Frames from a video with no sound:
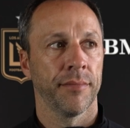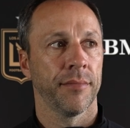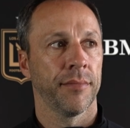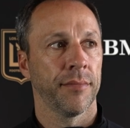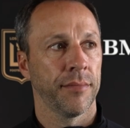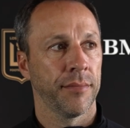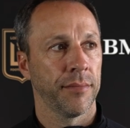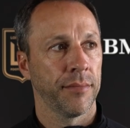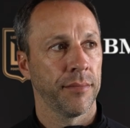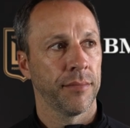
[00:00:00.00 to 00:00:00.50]
You
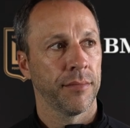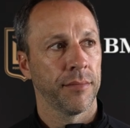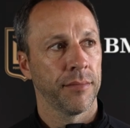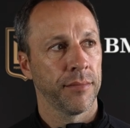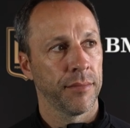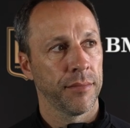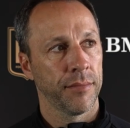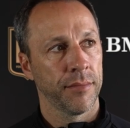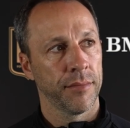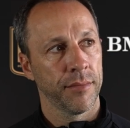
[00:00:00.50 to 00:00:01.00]
talk about the
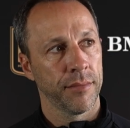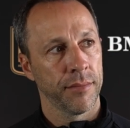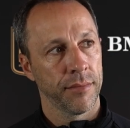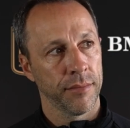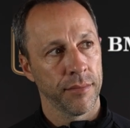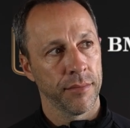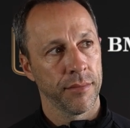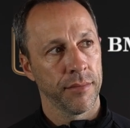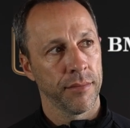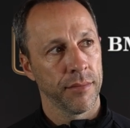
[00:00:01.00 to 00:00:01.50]
Good thing you don't
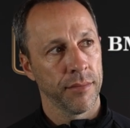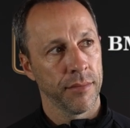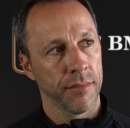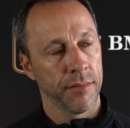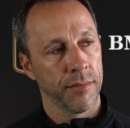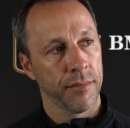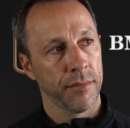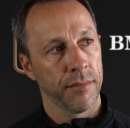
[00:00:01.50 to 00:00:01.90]
have 53